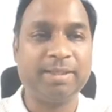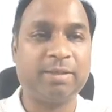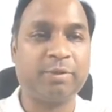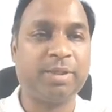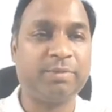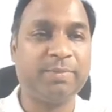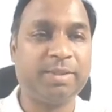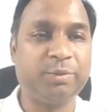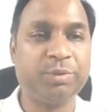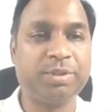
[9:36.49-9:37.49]
Let me
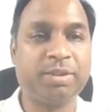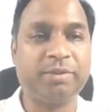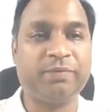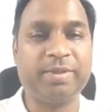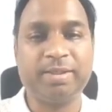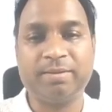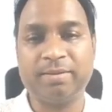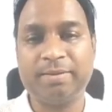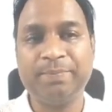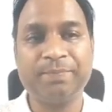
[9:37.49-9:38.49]
use a different color.